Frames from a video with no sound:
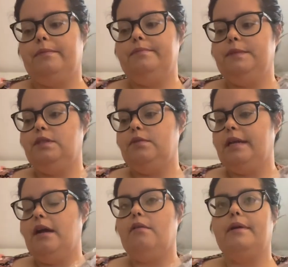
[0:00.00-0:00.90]
So
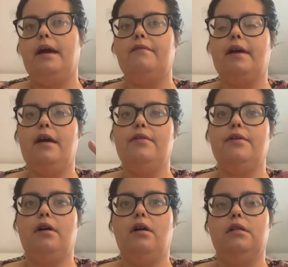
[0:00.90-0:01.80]
now we have
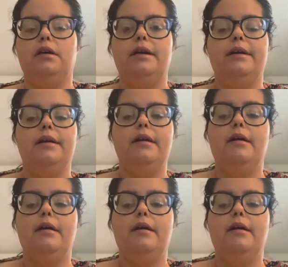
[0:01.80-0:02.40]
gathered all our